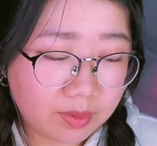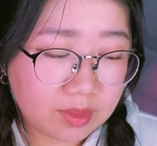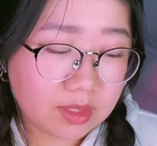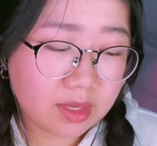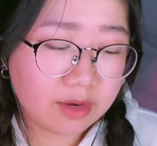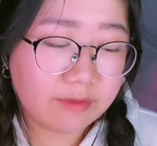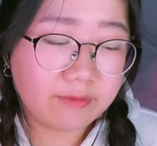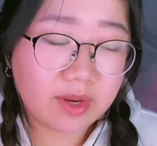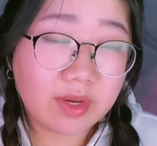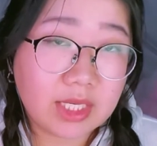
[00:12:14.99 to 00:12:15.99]
views that
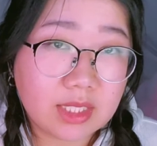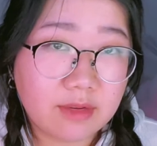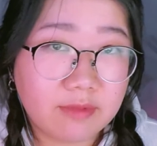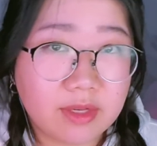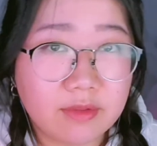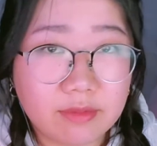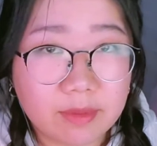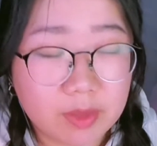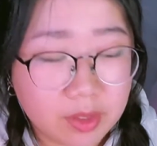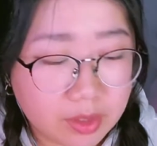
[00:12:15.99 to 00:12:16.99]
are very different
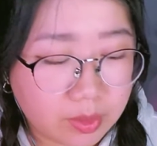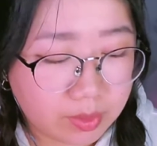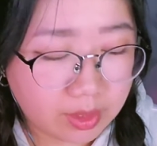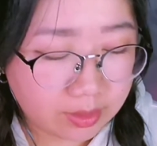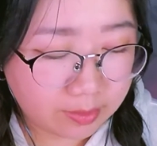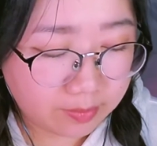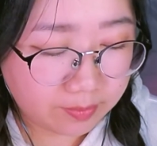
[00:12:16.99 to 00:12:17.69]
from your own.